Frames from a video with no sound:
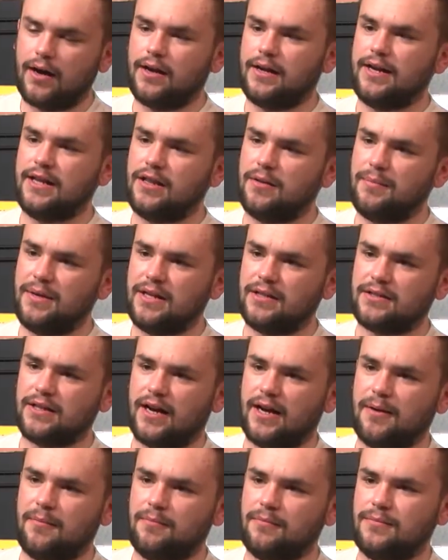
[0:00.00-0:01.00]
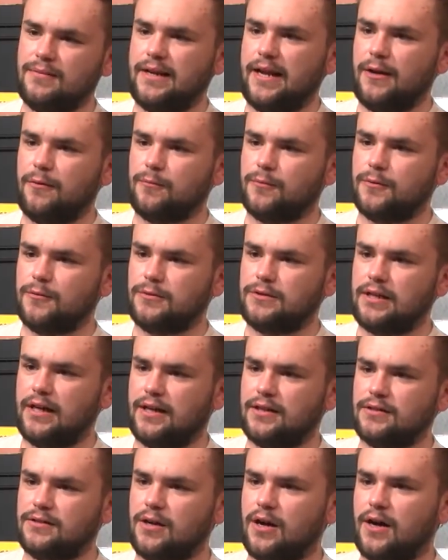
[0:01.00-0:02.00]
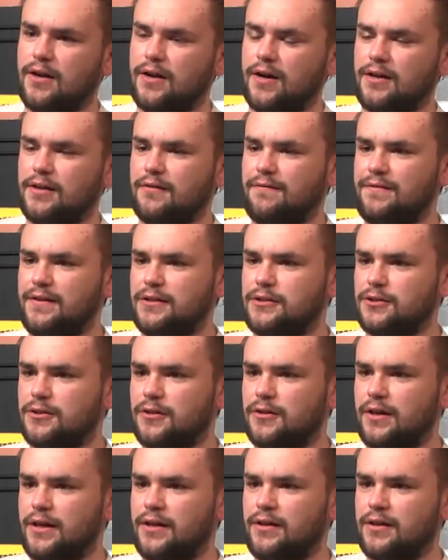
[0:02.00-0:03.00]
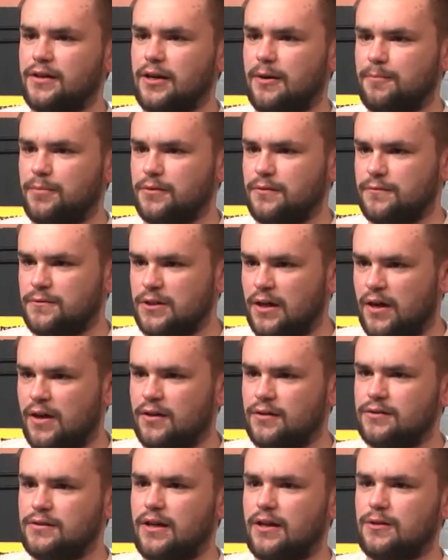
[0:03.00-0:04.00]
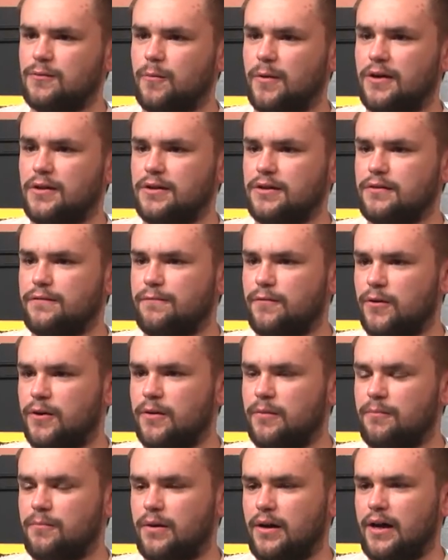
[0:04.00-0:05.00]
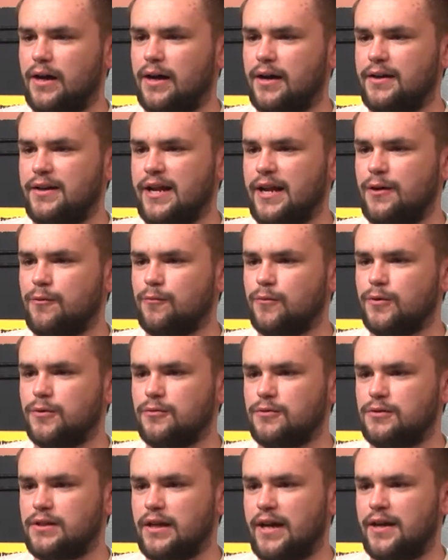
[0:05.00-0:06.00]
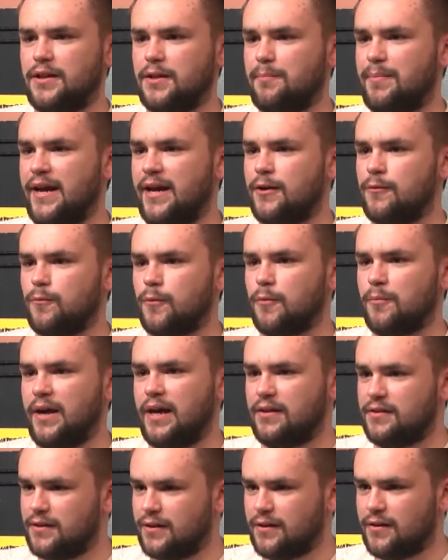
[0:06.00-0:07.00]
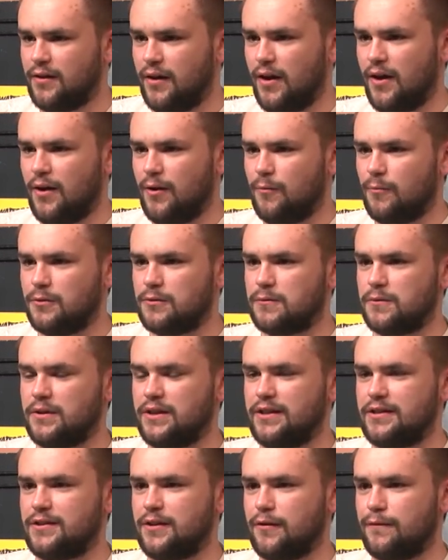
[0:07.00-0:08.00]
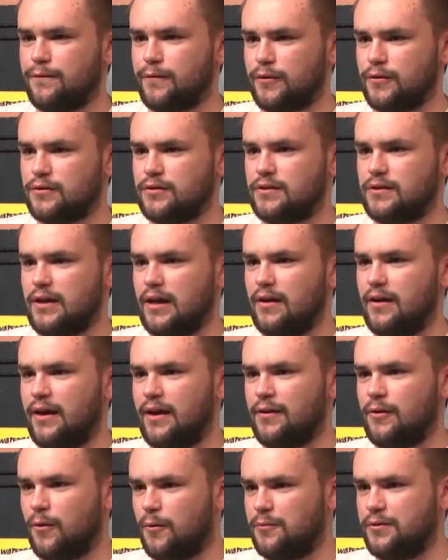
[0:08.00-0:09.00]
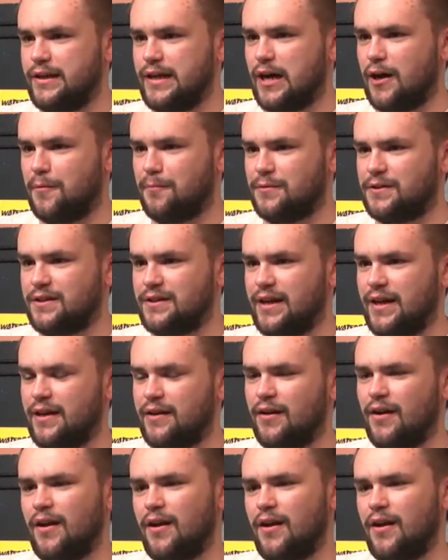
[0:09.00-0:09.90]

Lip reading: In the meantime, Nate Roos has gone on to feature in a couple of songs, as well as form Nate Roos and the band Romantic, which released their first and only album to date,